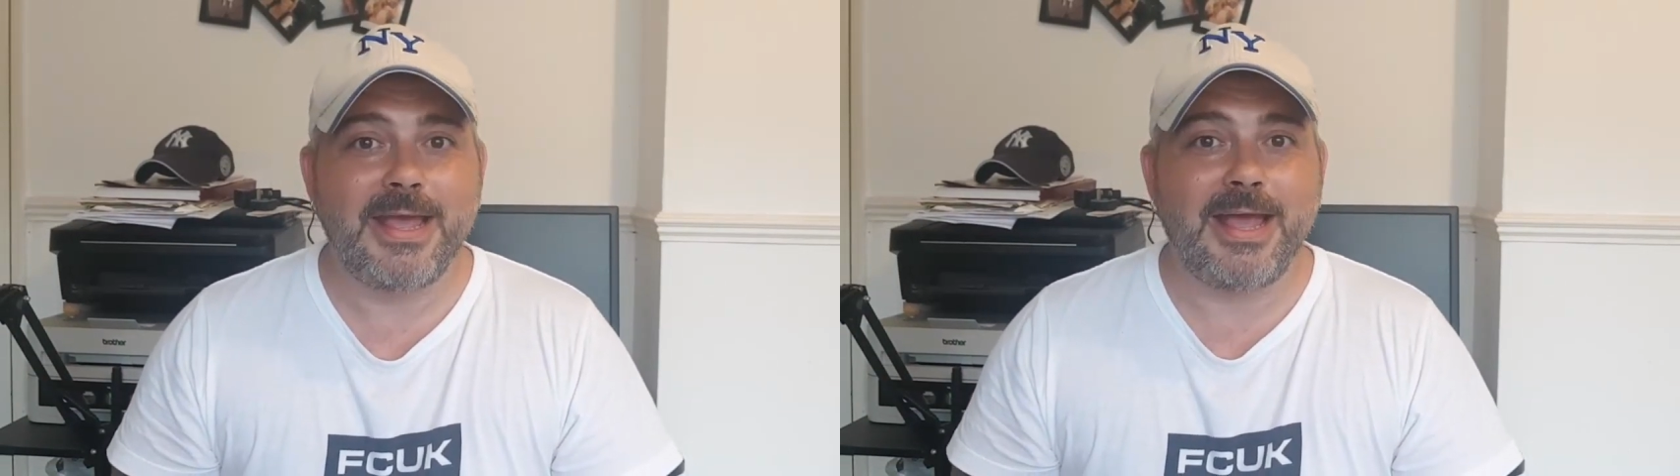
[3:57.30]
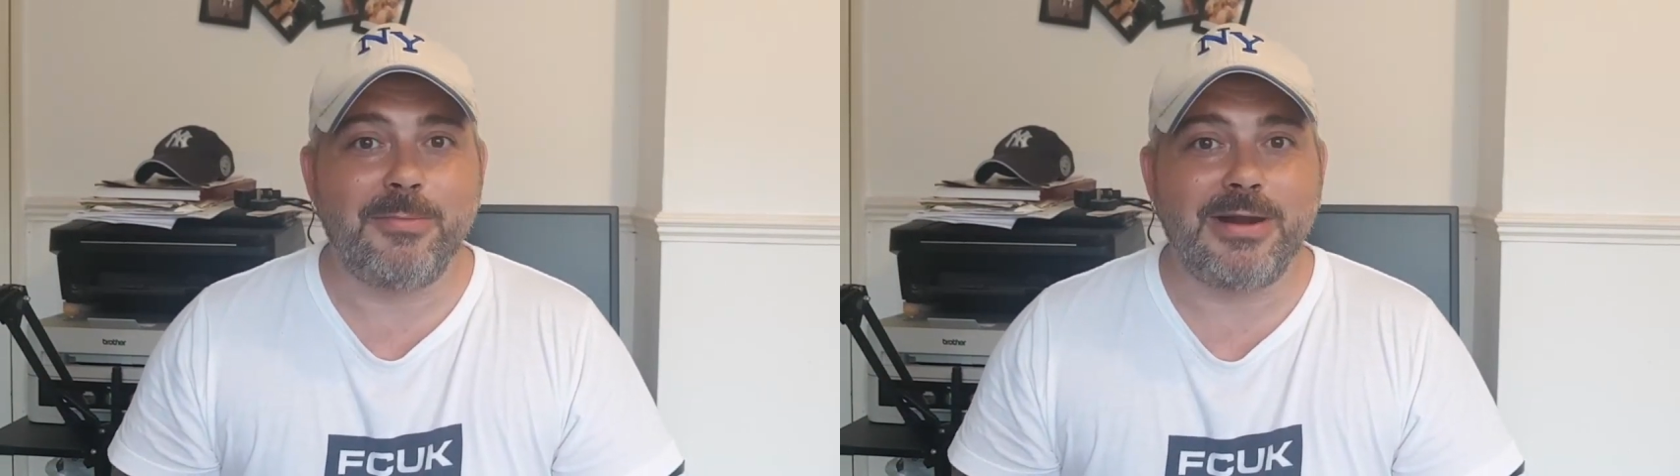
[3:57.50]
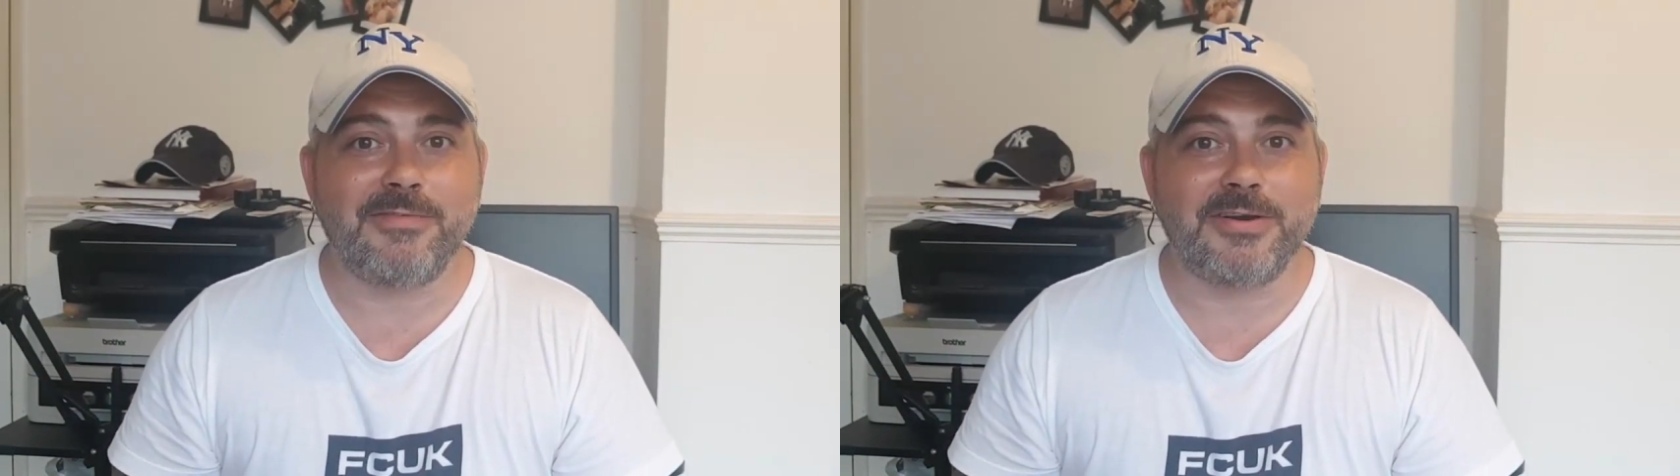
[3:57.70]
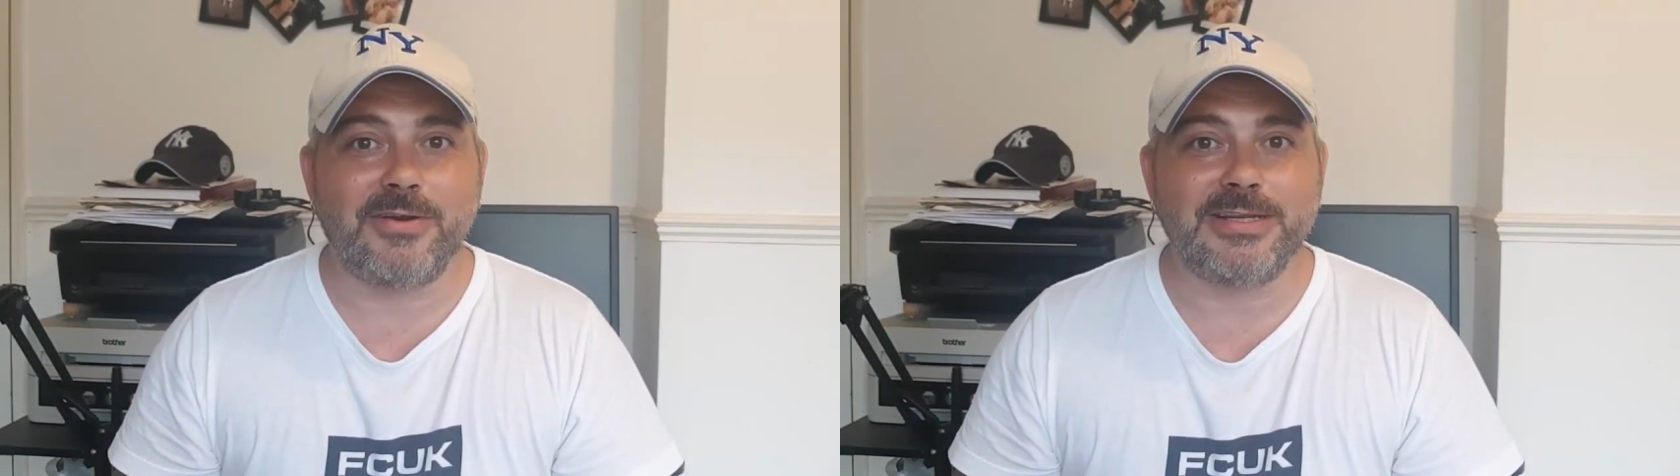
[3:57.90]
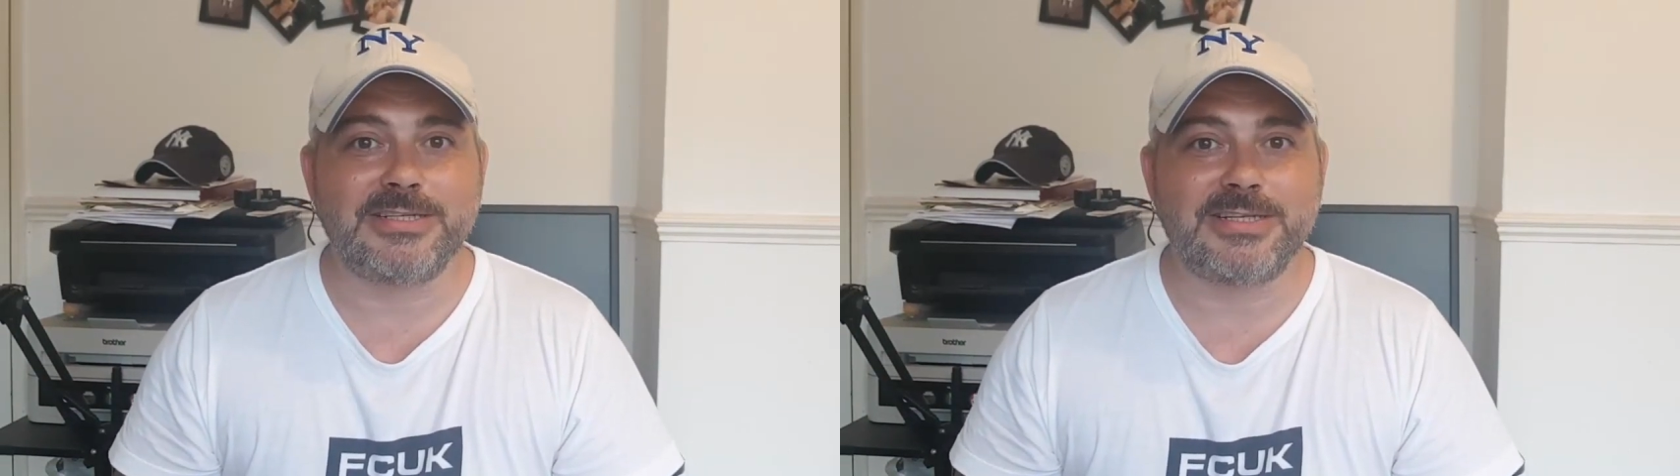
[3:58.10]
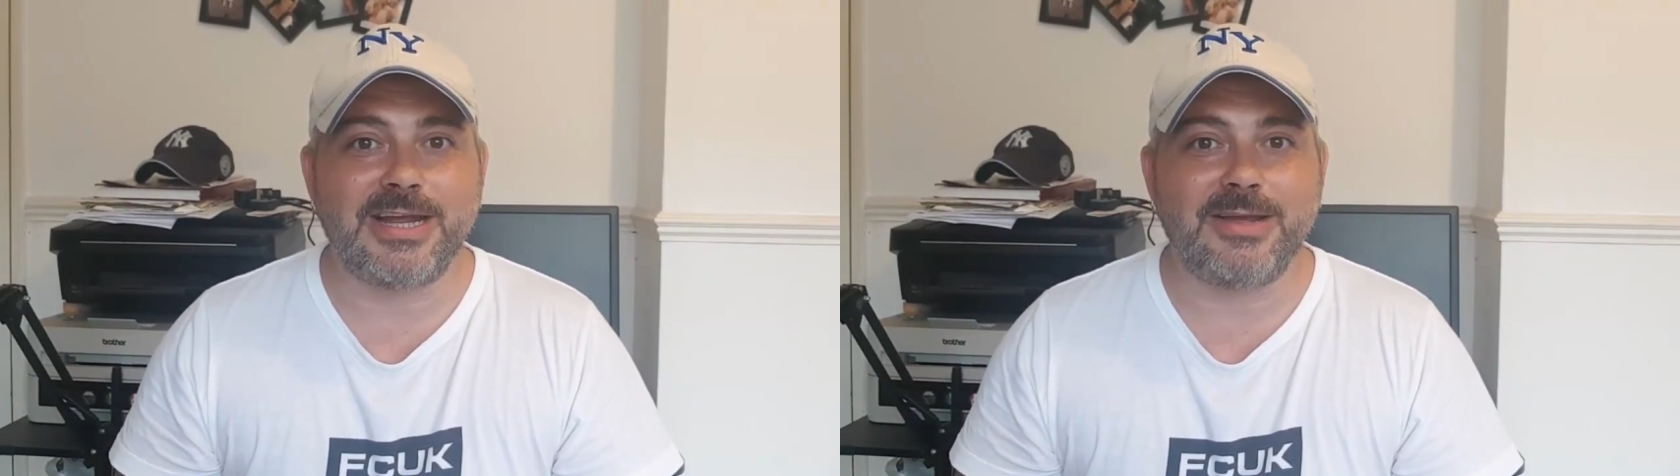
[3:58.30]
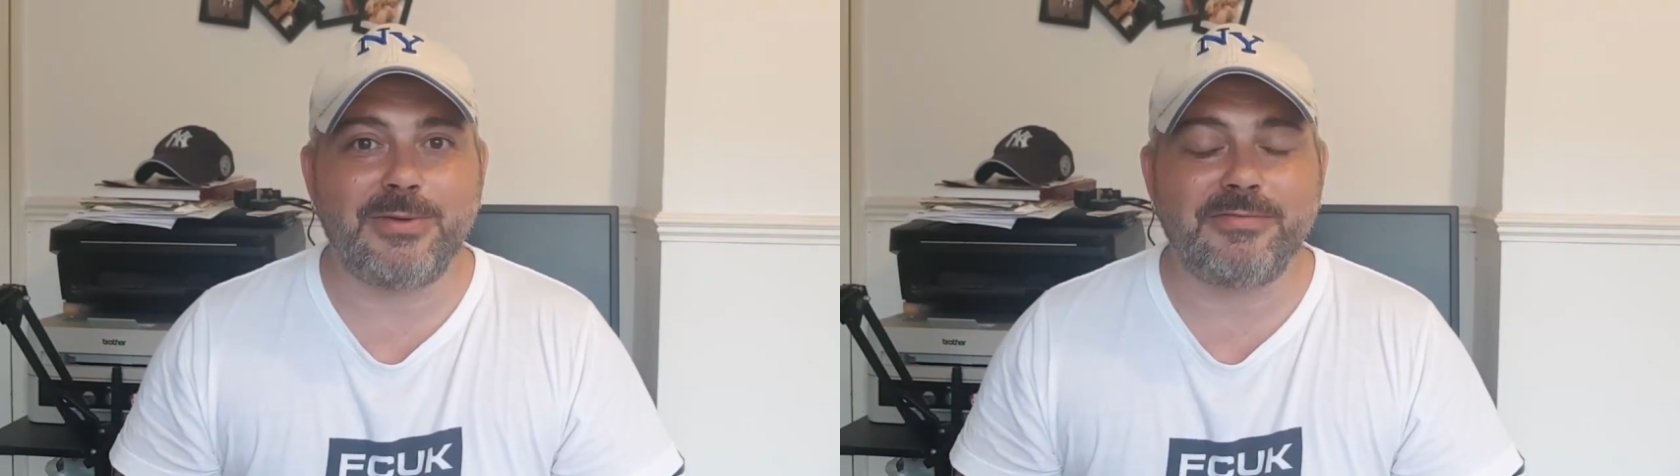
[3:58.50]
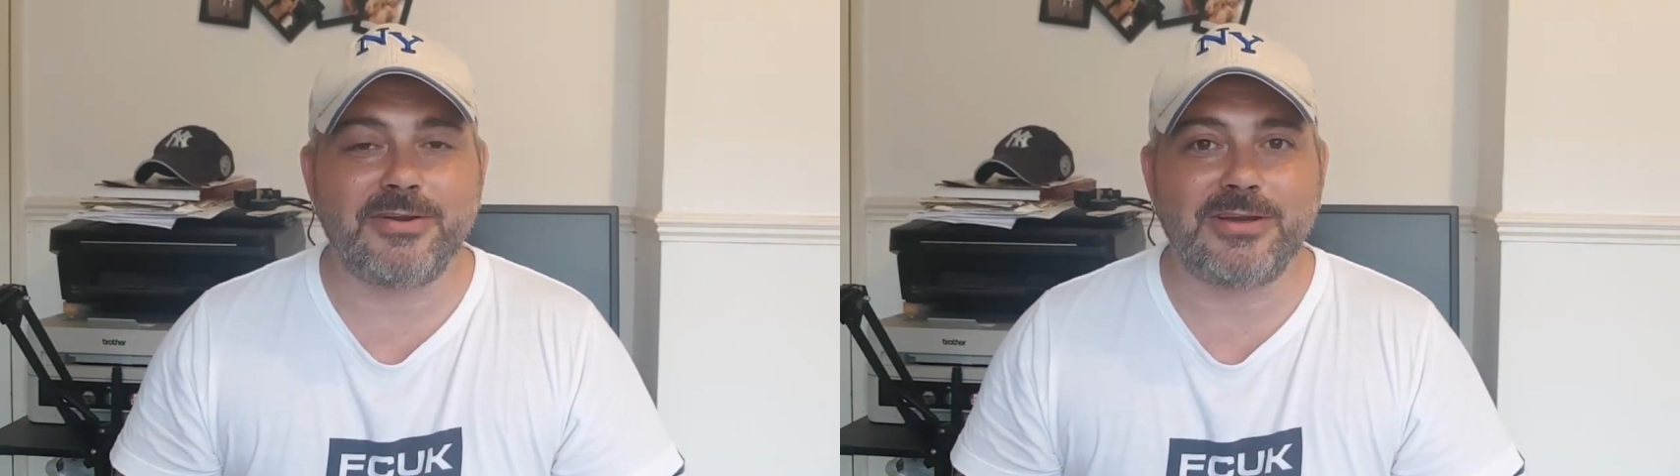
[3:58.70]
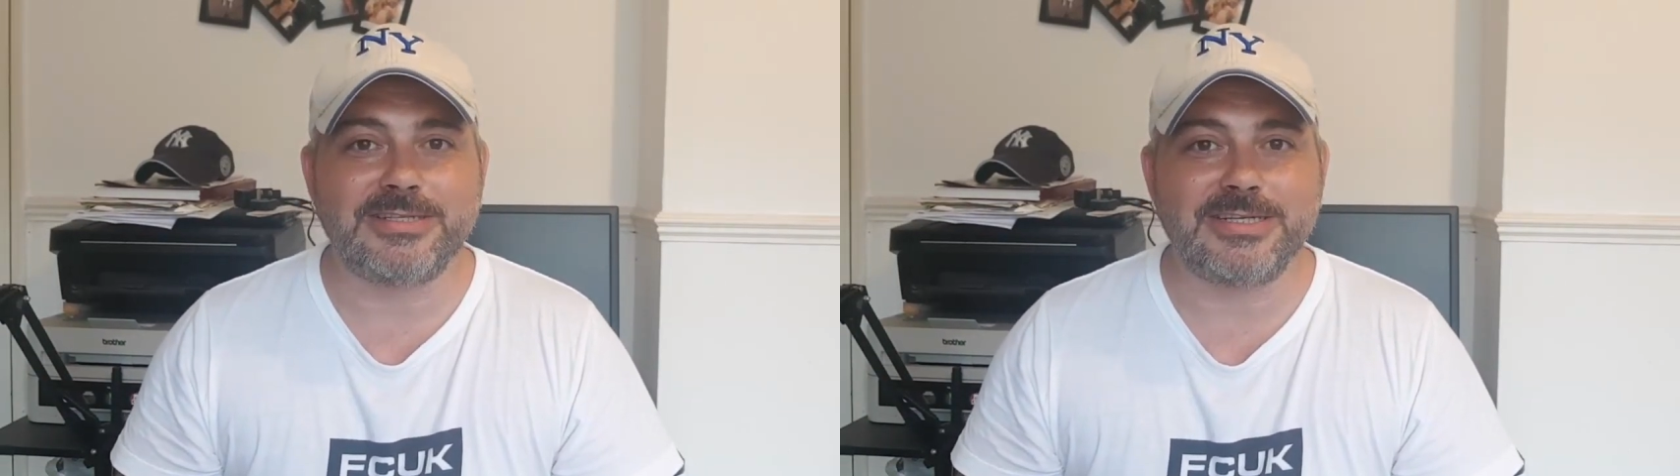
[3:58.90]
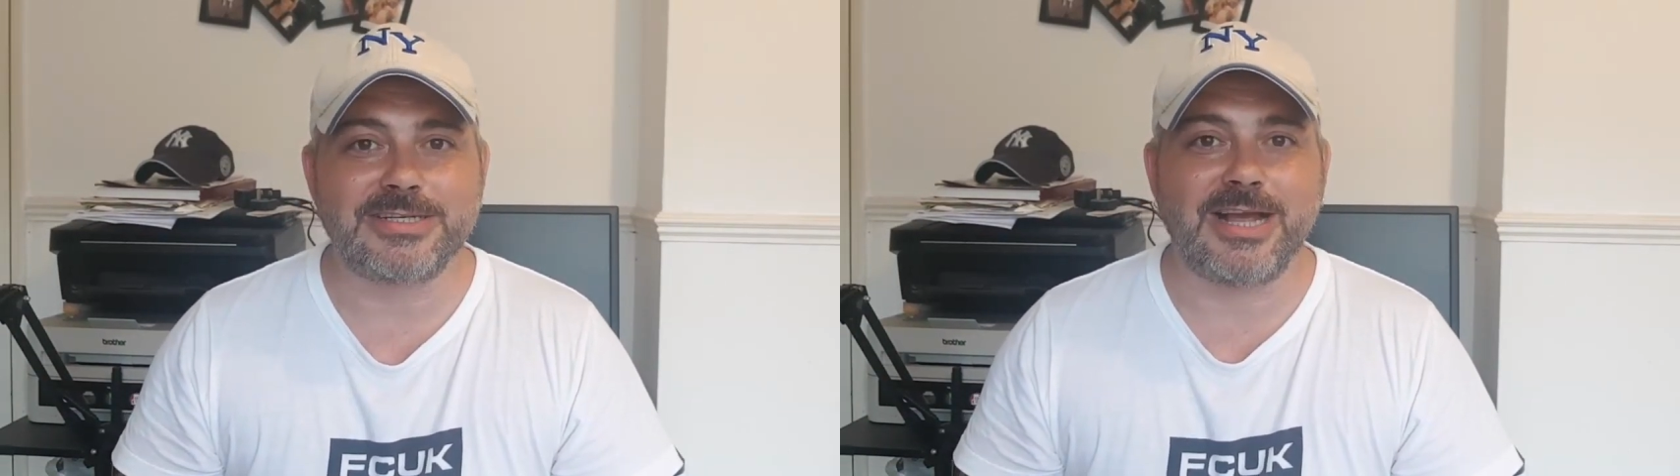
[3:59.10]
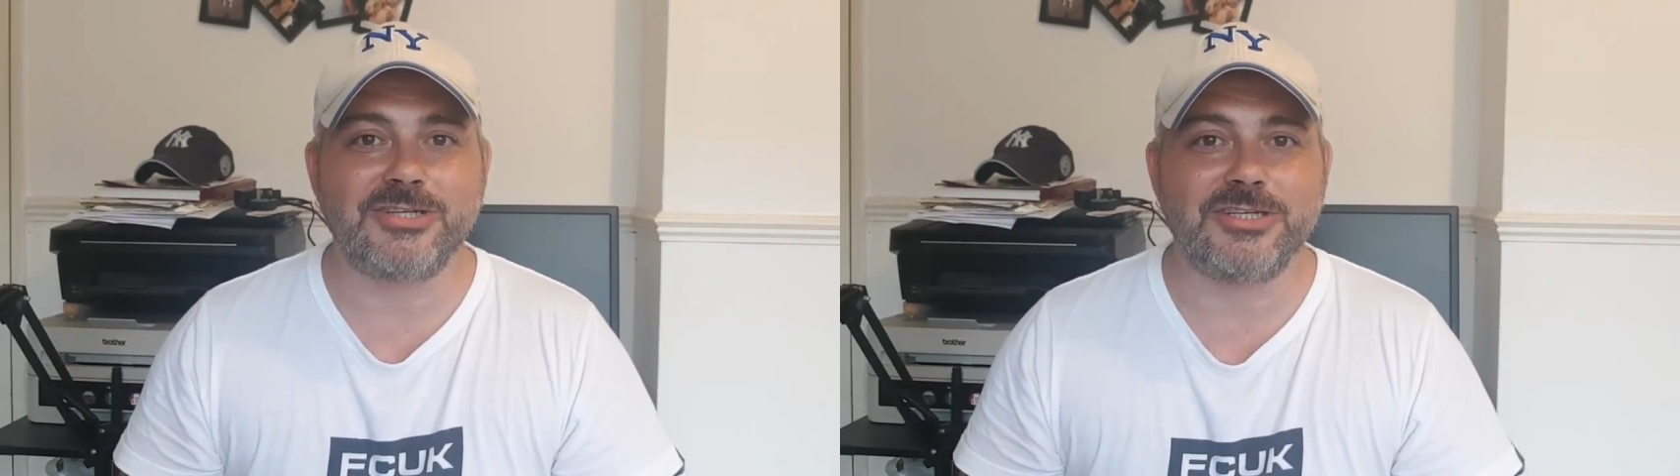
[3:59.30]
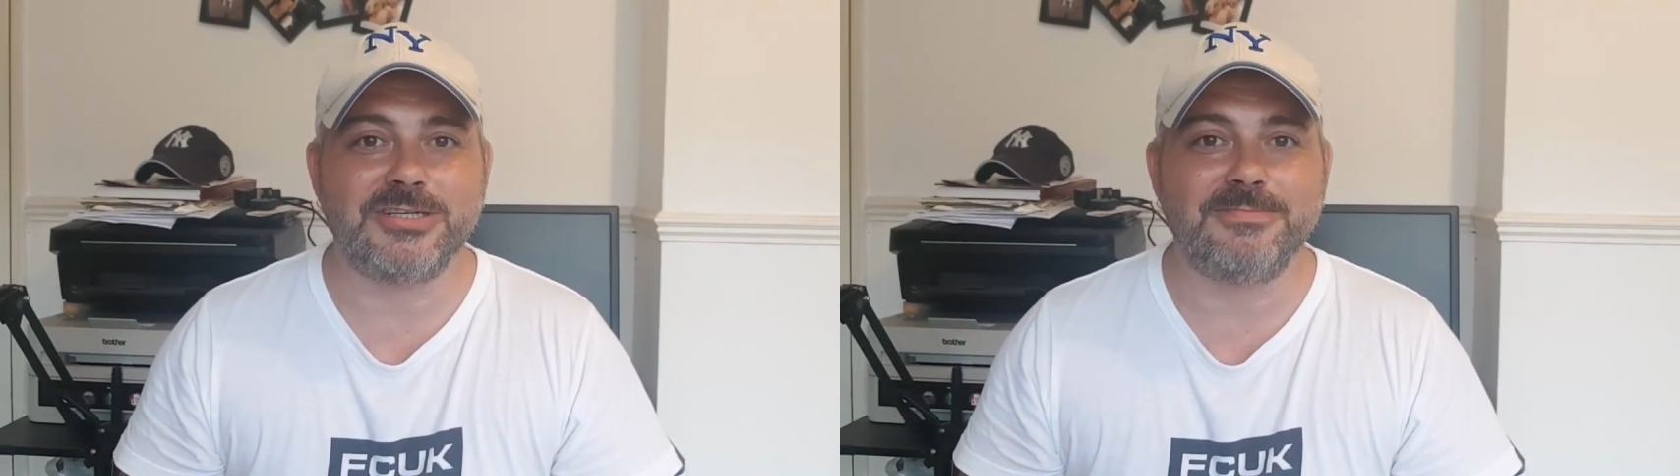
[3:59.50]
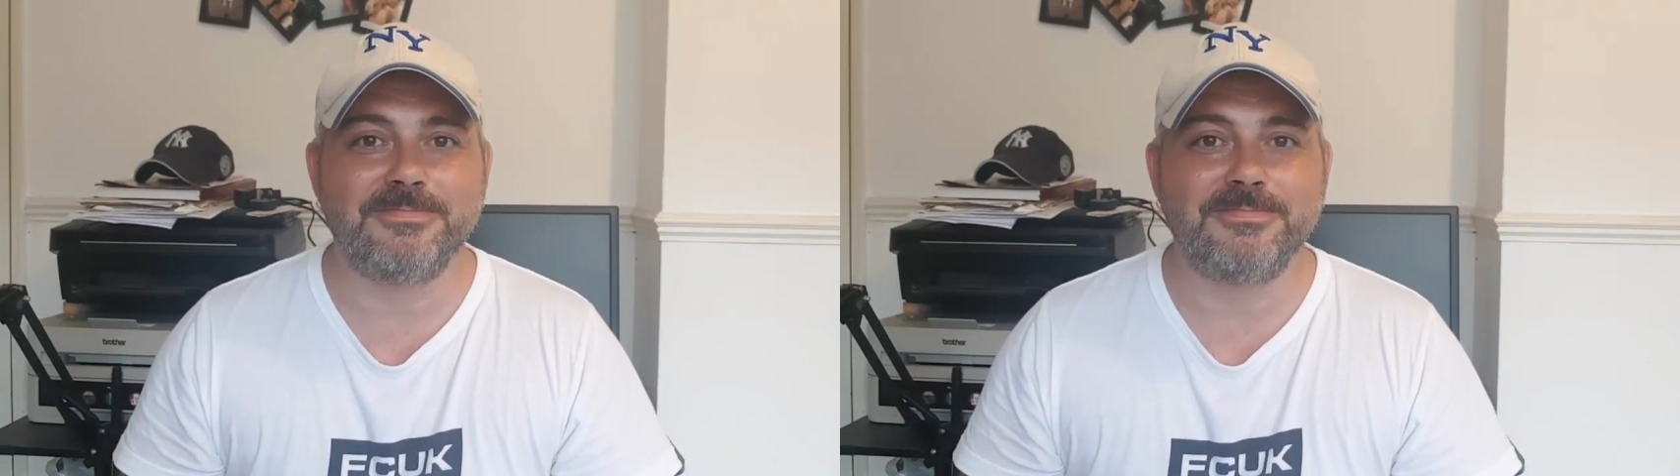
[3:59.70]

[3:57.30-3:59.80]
and we'll have a nice uh, we'll have a nice discussion.